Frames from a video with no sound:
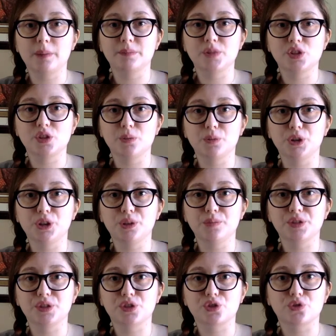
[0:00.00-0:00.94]

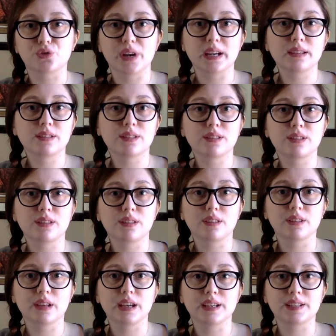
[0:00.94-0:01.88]
superhuman strength
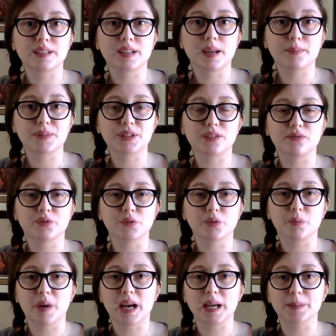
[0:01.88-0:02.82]
like Samson from
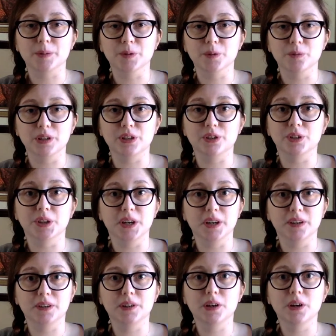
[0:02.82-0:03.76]
the Bible when her
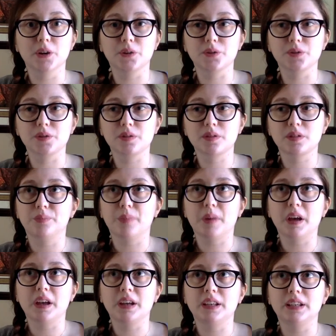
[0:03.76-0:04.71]
hair grows,
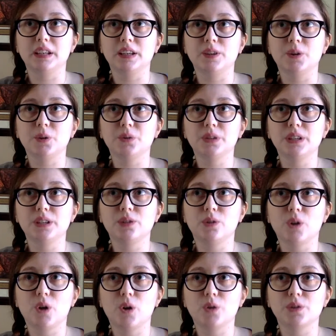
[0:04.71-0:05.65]
but it only
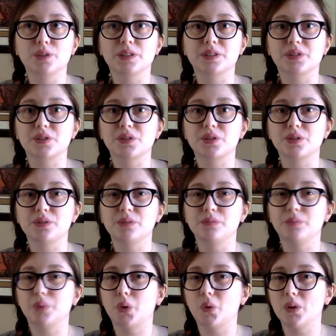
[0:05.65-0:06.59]
grows at certain
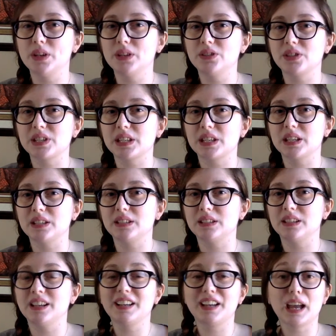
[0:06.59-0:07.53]
points, and it
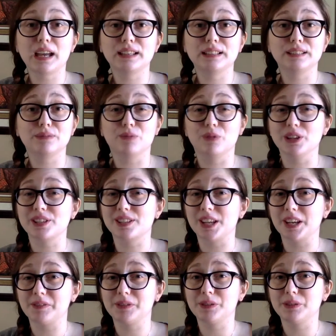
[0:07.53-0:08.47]
again was
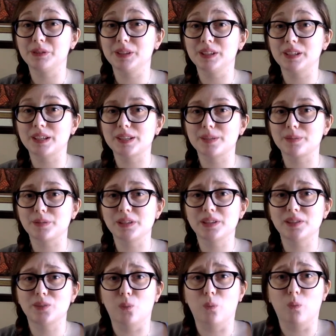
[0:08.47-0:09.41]
never really
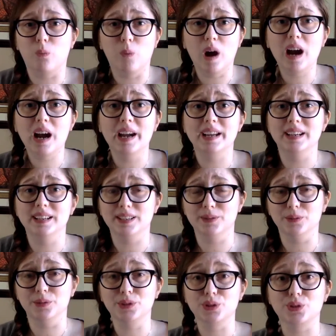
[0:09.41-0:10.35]
explained why
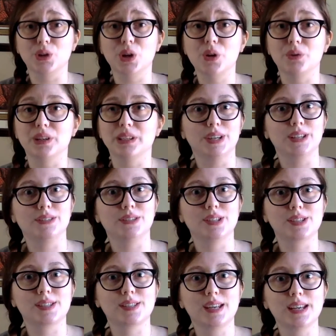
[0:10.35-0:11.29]
it was growing. It
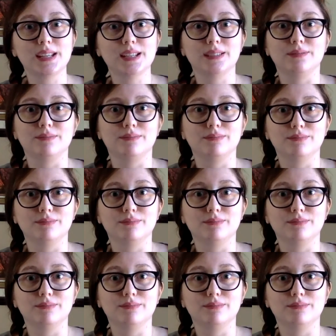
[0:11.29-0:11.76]
just did.